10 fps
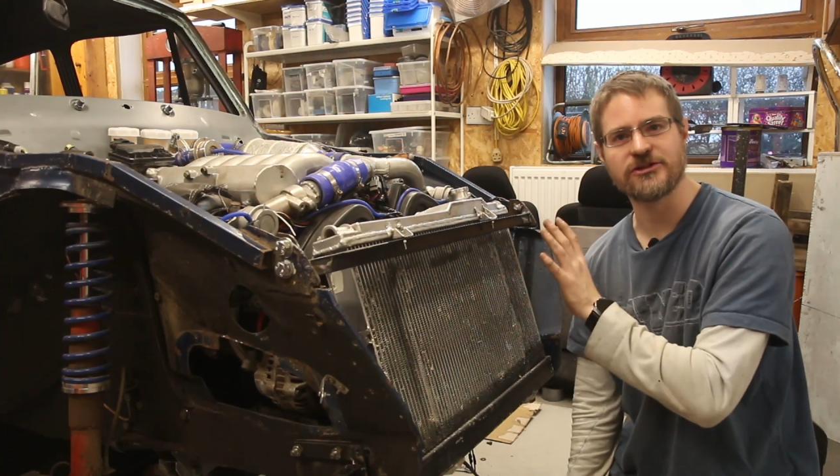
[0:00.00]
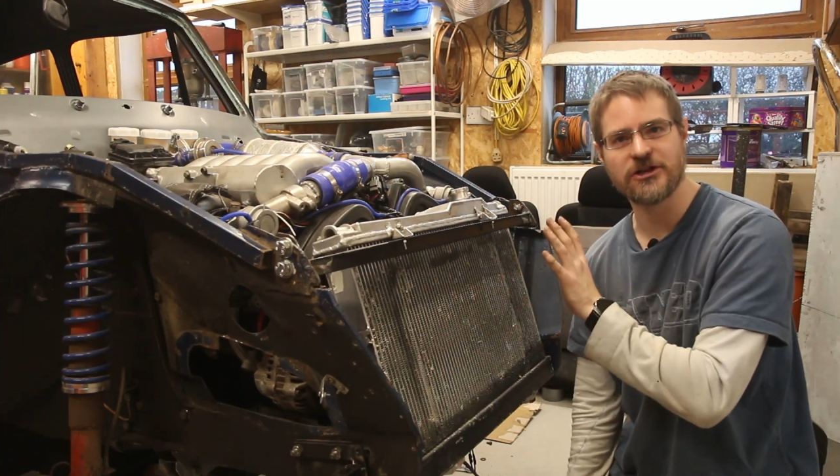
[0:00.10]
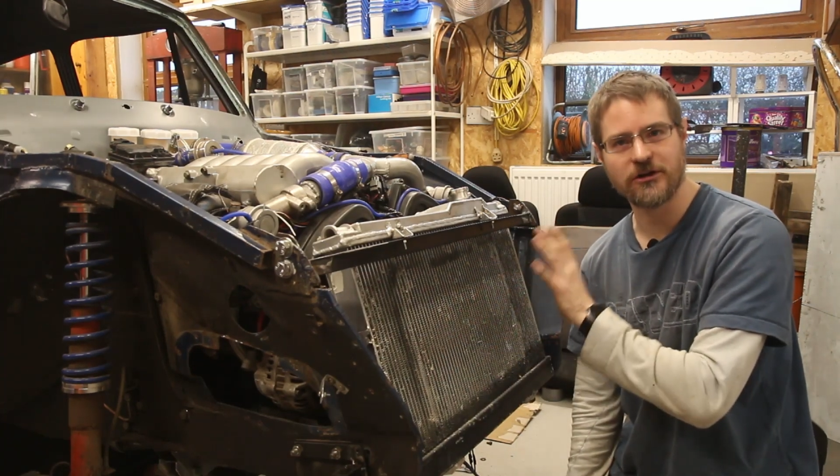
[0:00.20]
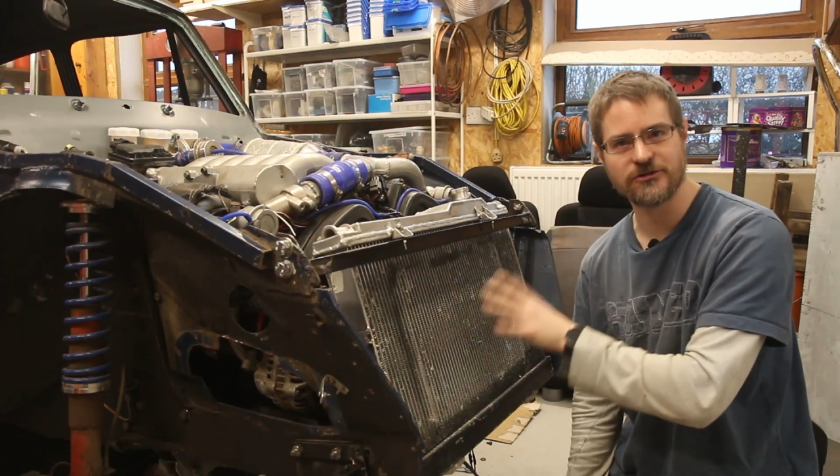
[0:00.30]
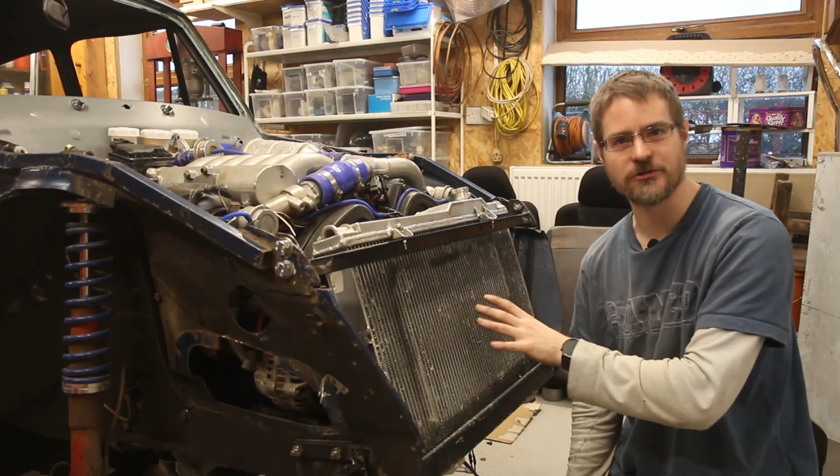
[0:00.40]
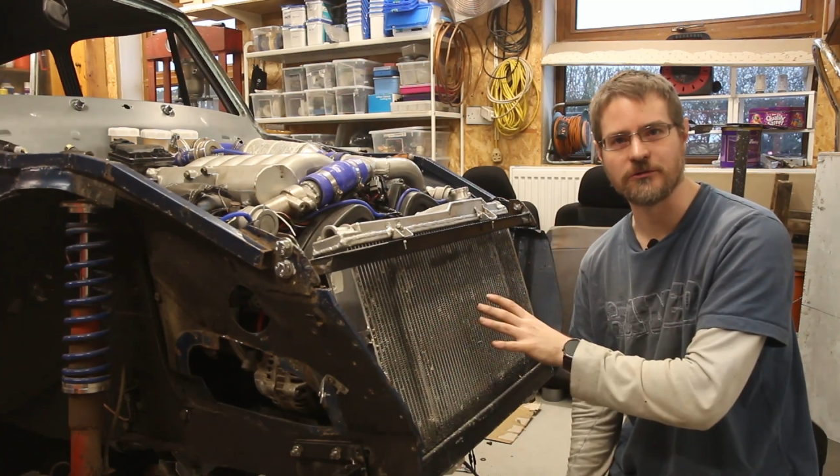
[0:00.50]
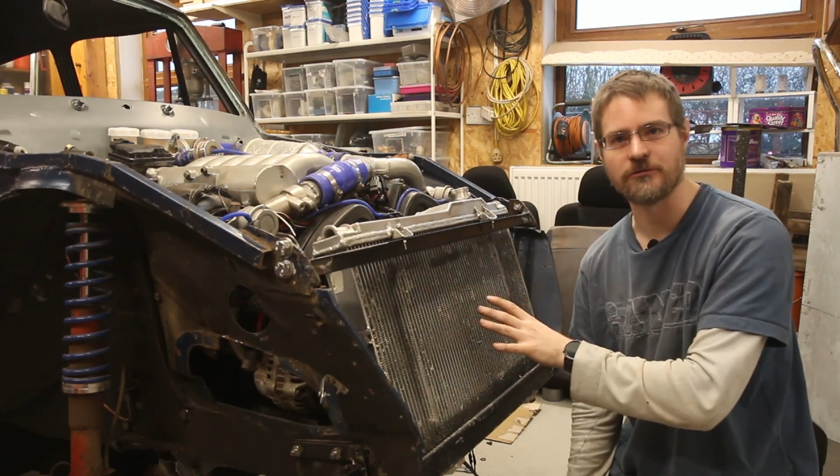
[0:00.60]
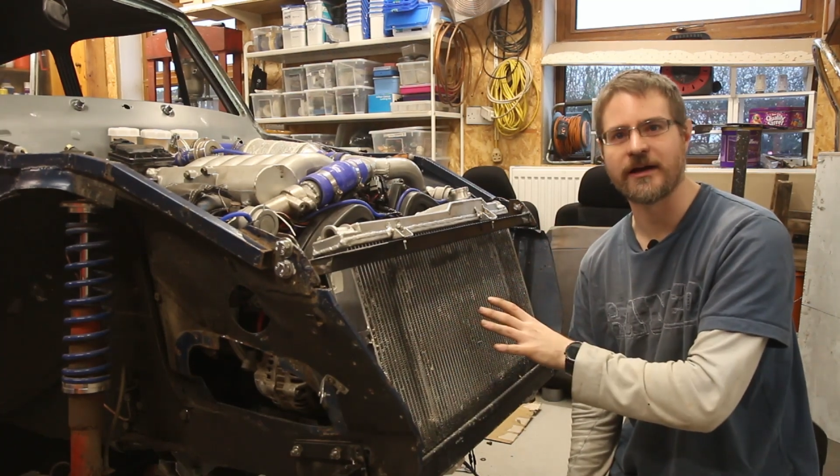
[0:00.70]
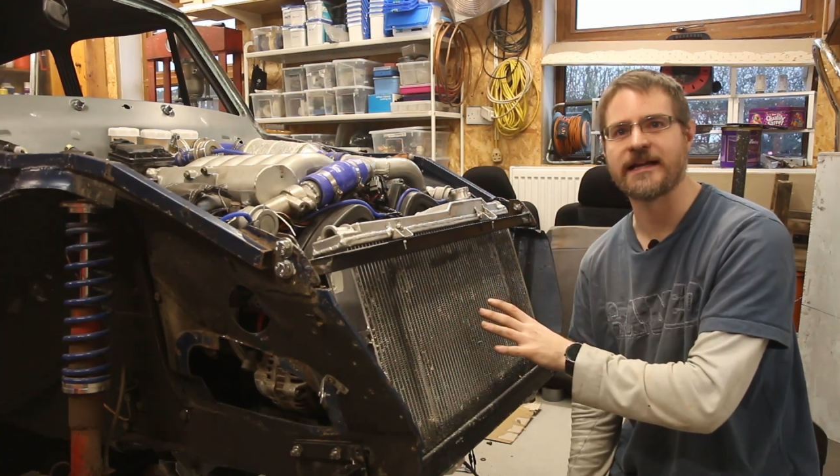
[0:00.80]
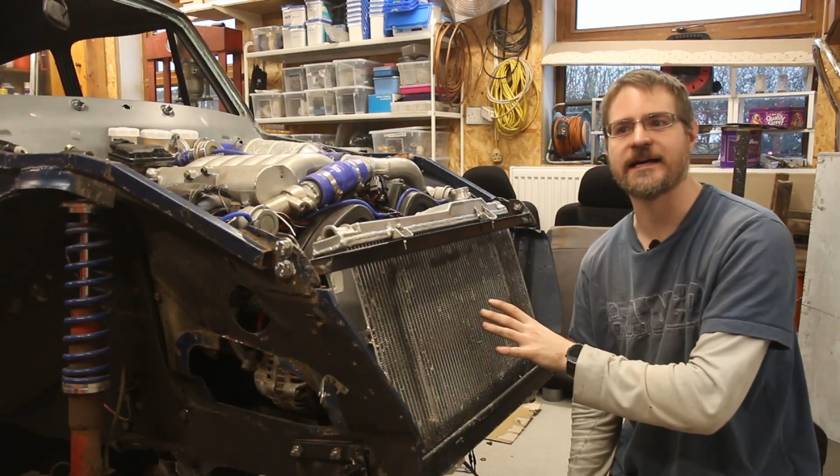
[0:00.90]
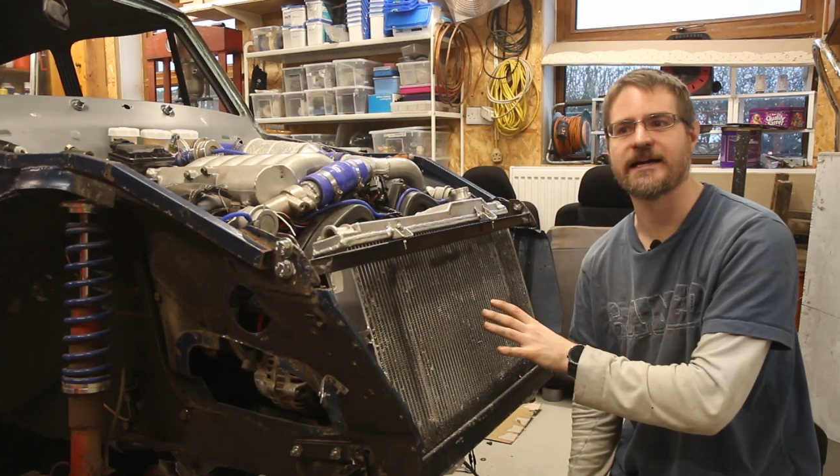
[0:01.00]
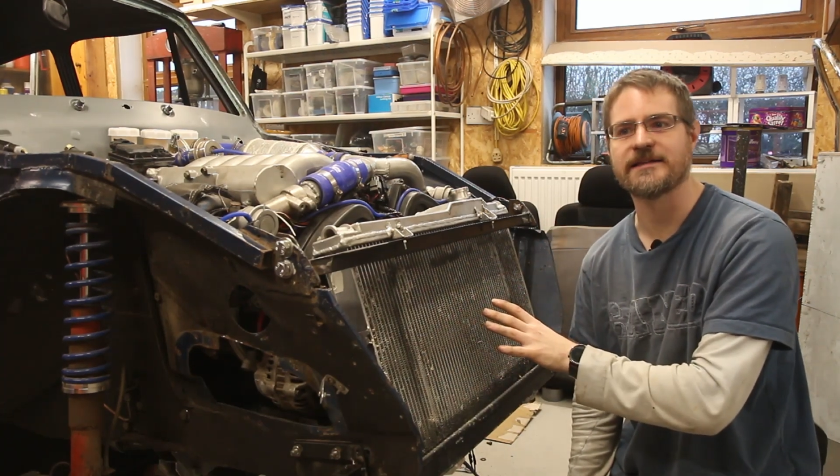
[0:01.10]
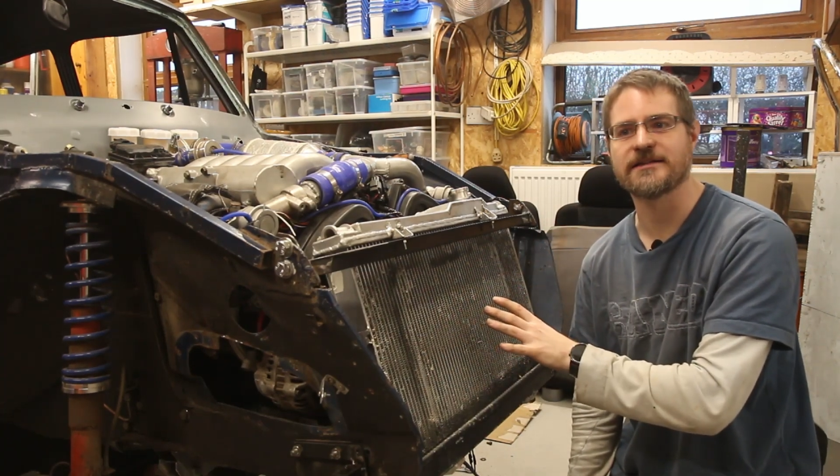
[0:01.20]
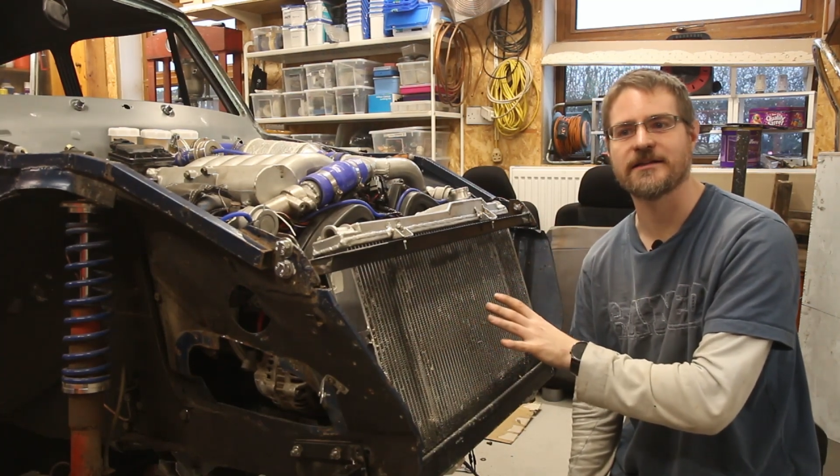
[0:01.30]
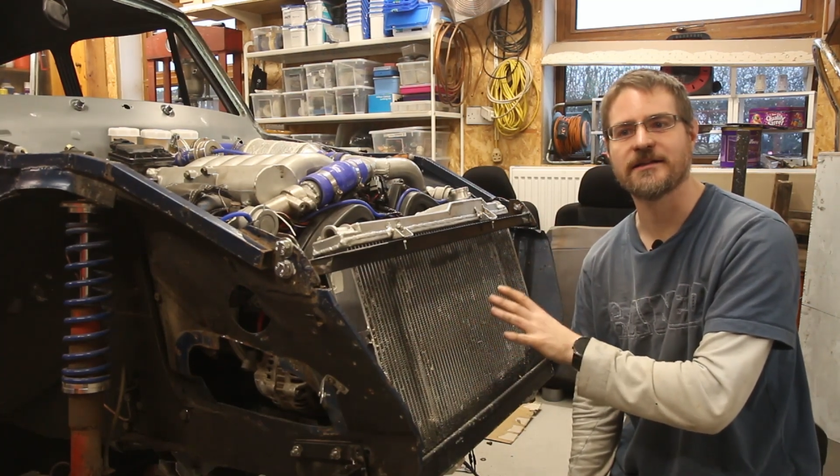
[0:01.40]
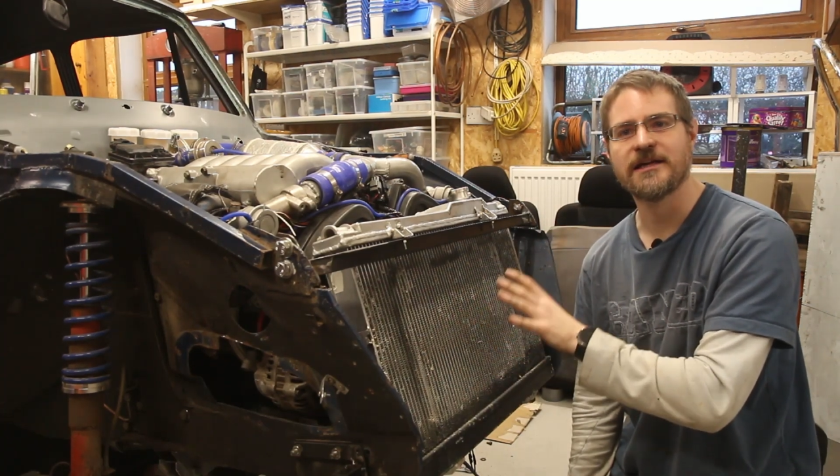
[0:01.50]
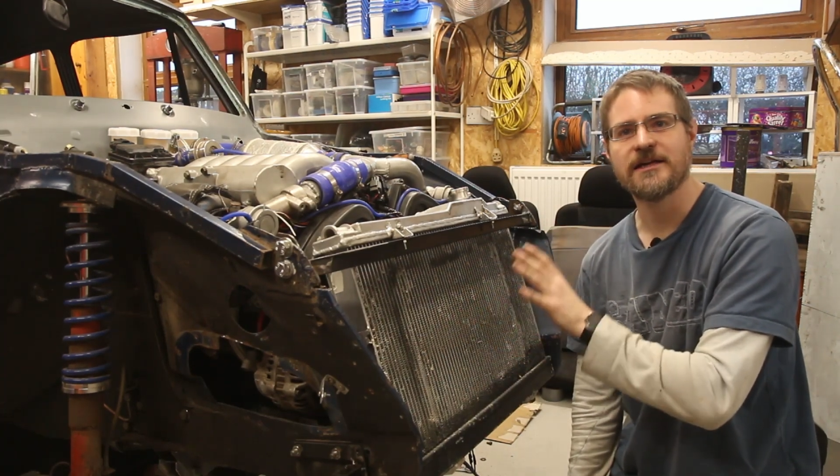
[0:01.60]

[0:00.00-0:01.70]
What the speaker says: charge cooler radiator,